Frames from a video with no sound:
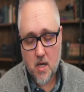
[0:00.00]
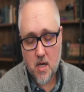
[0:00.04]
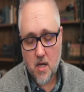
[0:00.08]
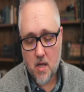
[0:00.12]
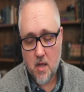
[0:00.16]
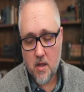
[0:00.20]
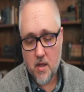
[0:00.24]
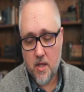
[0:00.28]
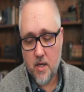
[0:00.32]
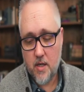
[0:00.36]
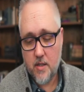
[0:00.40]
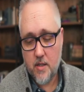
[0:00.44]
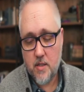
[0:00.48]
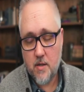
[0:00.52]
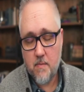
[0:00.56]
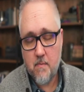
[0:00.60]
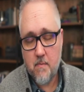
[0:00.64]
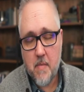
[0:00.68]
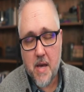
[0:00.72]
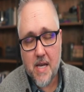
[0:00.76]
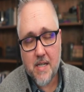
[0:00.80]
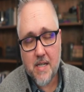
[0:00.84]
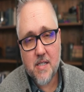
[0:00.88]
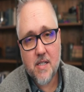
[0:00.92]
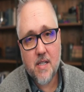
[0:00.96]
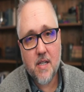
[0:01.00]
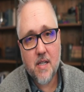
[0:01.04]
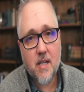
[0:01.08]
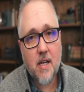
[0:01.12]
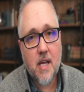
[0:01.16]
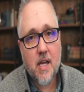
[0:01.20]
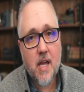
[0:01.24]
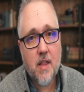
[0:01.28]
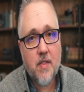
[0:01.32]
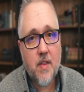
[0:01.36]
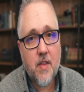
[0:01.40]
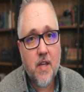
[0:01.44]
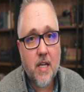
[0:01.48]
the domestic
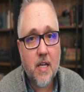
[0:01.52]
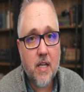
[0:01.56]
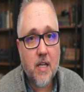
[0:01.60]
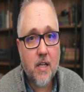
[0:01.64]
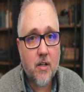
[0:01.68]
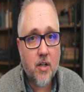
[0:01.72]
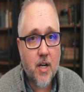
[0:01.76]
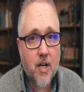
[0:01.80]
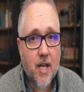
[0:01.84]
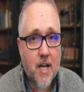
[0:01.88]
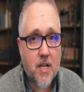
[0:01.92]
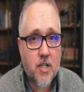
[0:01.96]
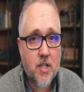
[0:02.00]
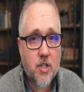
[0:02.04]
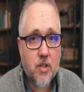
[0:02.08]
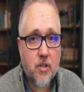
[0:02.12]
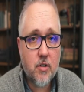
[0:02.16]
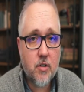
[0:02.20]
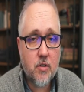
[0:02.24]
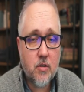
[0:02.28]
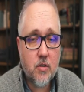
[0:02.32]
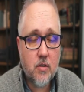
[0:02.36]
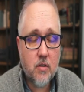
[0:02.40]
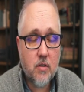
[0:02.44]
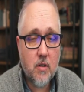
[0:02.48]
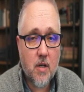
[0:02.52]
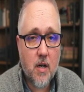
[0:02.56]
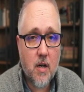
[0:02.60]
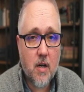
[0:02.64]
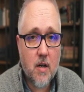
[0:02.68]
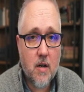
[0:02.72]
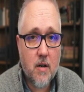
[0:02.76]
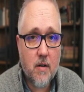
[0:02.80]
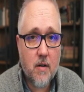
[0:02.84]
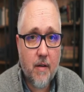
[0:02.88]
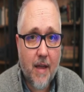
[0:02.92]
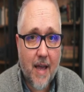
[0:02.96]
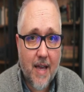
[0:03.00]
and the international
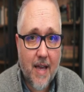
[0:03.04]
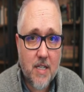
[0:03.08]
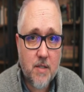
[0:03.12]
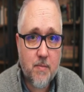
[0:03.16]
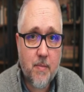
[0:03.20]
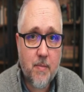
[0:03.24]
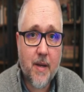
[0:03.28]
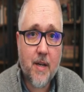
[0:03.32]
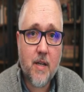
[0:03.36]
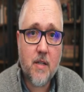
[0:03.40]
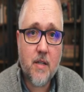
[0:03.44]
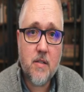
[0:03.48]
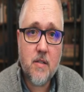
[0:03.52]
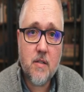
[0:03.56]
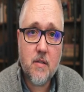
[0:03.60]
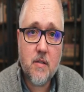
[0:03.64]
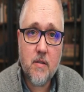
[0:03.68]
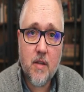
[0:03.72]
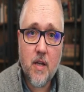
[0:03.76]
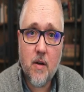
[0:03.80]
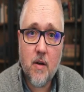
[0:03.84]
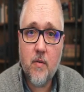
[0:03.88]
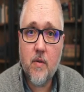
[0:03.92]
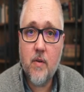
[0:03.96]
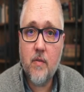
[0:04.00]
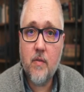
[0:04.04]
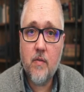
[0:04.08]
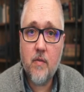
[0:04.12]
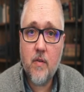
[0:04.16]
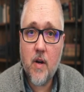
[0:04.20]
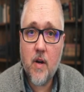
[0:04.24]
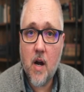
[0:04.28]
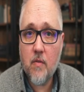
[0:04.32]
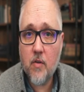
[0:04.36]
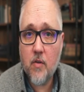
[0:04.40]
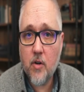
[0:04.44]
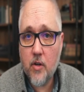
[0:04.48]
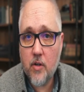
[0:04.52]
aspects that we've
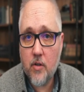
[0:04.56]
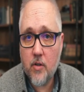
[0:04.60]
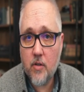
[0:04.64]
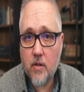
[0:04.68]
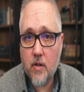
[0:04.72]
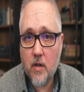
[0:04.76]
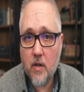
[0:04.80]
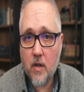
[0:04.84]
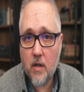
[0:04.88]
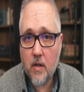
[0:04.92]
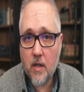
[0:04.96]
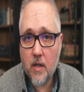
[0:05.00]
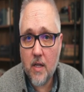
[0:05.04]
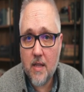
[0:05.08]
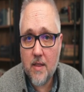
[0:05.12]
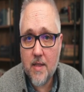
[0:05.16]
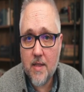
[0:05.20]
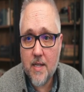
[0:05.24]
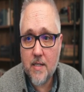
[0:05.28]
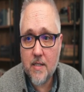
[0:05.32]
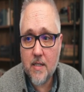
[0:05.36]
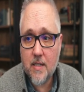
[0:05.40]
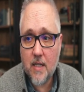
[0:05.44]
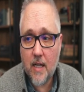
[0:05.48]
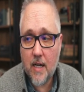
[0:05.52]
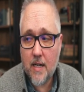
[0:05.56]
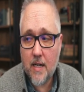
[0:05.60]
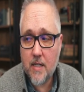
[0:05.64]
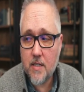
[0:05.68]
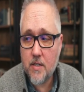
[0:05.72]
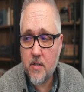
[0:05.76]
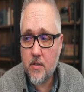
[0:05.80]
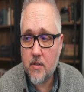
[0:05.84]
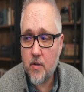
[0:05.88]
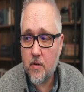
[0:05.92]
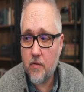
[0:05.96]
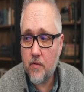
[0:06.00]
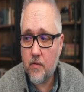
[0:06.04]
covered in this class
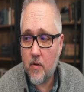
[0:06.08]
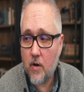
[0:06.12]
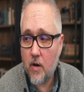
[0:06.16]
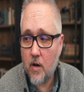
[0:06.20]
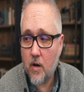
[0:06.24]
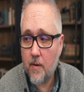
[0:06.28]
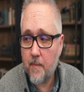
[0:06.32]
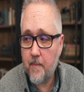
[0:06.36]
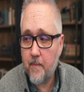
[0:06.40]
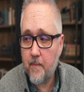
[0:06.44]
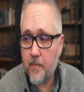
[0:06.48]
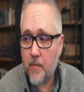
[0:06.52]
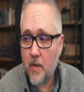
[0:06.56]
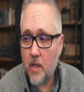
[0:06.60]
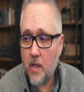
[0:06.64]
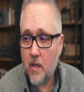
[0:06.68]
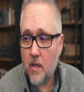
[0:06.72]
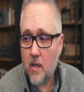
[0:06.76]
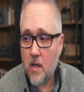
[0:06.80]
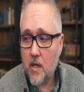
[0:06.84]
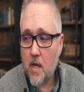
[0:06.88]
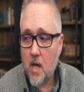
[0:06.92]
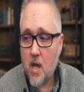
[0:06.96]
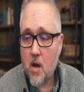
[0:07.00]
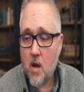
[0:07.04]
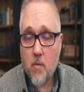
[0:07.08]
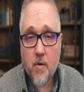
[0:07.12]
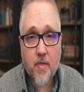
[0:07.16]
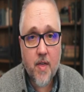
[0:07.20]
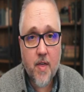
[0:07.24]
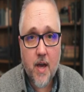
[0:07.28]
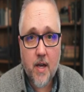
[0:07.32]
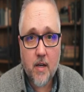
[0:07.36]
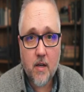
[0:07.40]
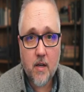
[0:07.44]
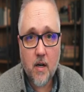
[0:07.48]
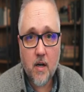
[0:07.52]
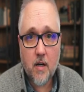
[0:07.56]
so far. With
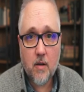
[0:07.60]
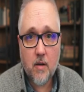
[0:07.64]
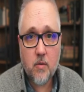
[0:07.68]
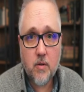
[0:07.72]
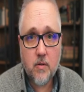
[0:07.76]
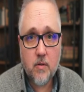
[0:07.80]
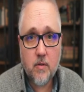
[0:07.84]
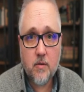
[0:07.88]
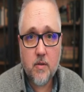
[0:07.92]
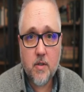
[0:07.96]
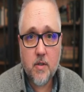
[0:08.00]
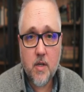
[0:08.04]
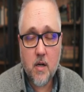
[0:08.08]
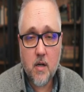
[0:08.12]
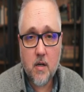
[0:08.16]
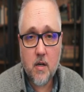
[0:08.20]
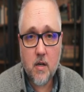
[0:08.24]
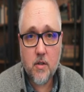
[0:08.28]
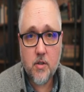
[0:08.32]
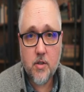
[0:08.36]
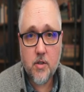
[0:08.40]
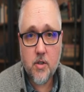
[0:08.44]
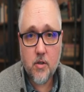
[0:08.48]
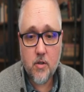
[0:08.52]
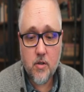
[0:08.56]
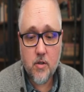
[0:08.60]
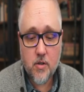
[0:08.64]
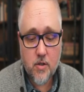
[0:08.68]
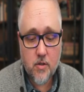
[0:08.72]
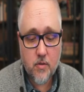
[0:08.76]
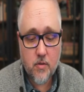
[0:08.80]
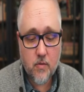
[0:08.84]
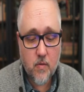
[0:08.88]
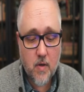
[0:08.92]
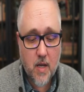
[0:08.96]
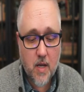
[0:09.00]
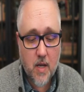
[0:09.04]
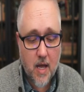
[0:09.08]
that, I will turn
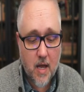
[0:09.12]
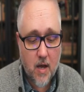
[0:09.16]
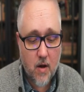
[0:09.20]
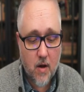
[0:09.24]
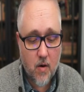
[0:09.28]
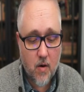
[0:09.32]
to now a